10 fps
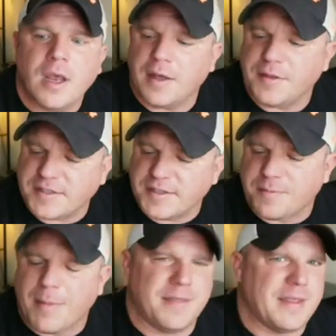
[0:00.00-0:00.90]
And this is
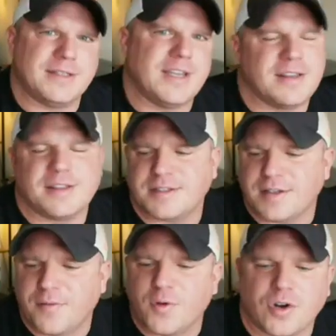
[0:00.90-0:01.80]
men that take this
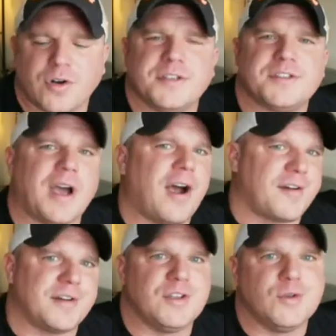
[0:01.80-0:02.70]
stuff. Girls
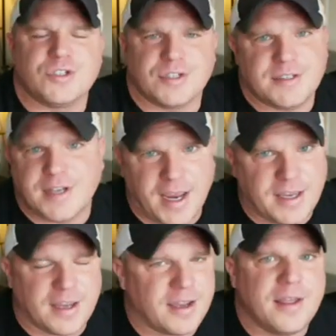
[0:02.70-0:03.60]
aren't usually
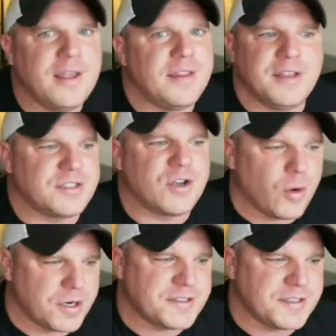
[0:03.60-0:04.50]
taking these
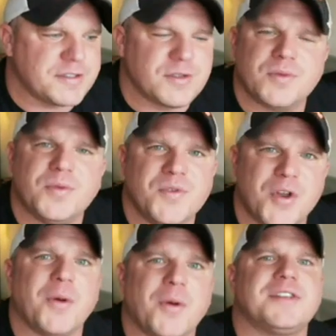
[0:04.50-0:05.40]
courses.
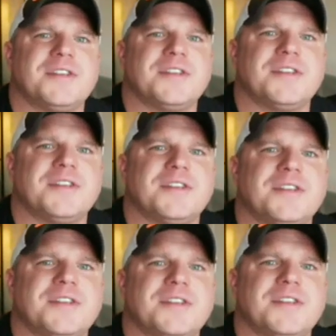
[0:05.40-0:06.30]
Notice that about
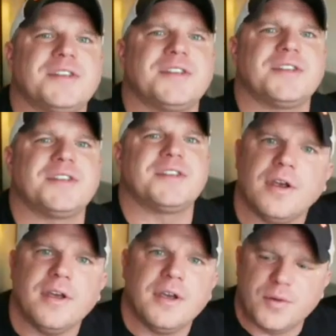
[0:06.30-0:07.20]
female nature.
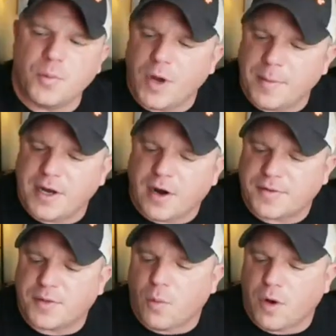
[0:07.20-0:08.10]
Women
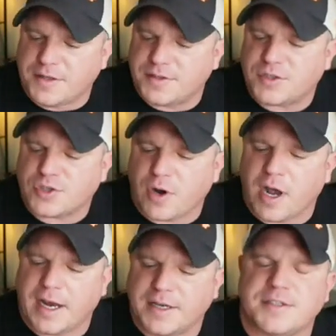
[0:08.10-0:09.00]
aren't the ones
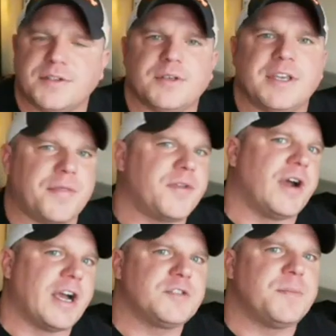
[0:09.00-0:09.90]
trying to get
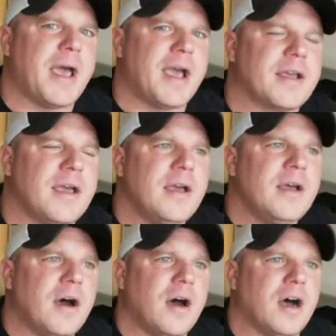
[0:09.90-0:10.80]
their ex
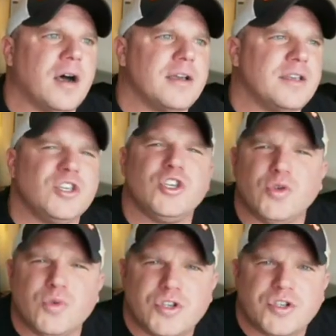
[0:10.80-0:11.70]
back.
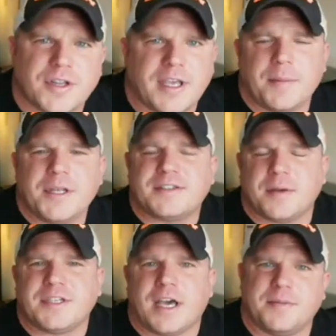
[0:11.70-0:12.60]
Usually, I mean,
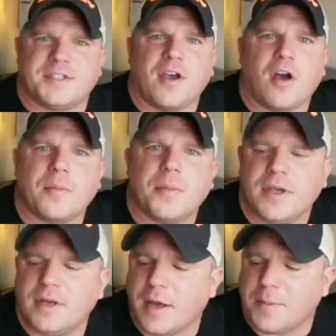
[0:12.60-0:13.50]
sometimes they are,
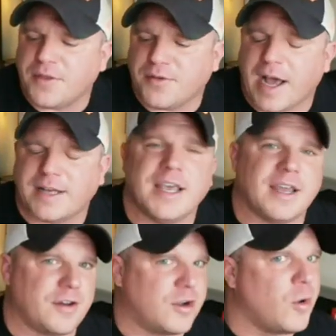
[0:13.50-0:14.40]
but I mean, they're not
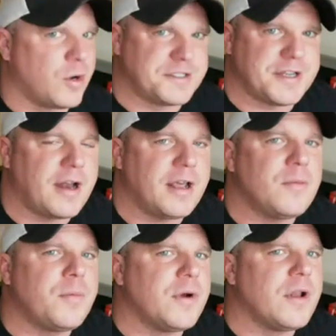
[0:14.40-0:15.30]
taking a course on it,
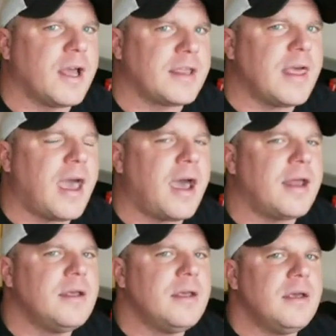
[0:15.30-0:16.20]
put it like that.
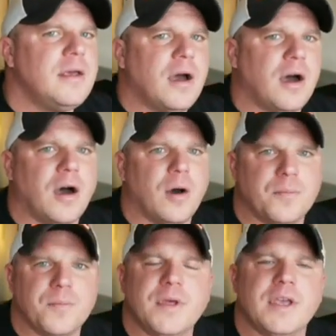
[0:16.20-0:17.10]

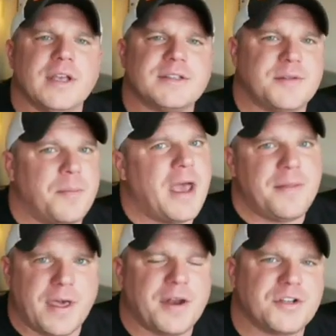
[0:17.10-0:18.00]
It's the
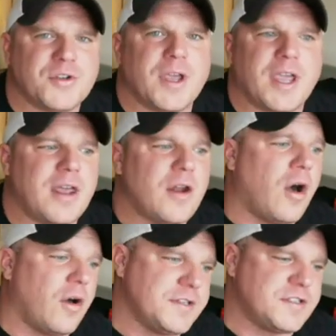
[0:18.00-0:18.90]
men that are doing it.
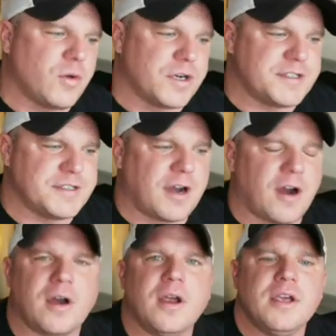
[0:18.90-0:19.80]
All these courses
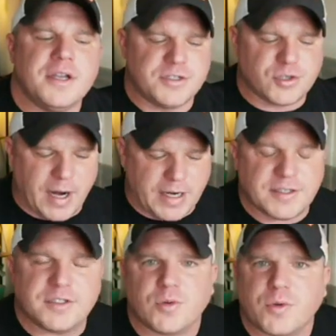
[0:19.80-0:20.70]
are
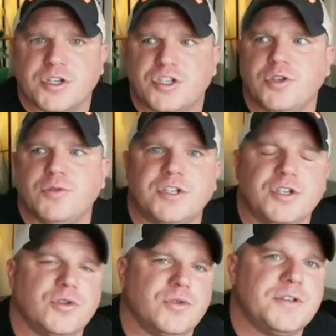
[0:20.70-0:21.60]
directed towards you
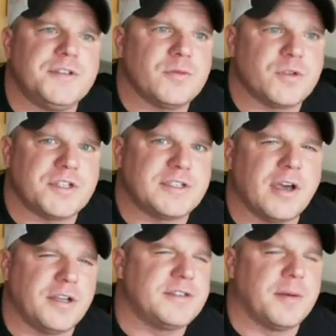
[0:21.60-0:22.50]
dudes, which should
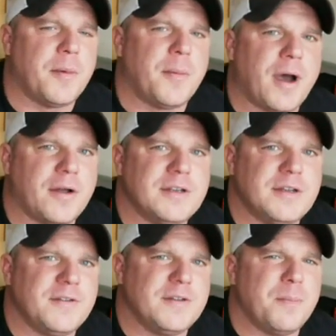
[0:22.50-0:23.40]
tell you something about
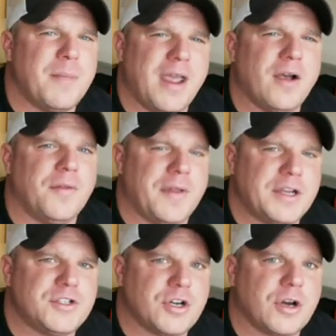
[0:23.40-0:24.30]
male
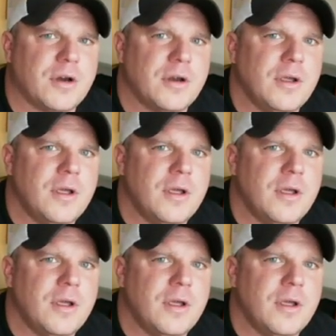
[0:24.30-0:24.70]
nature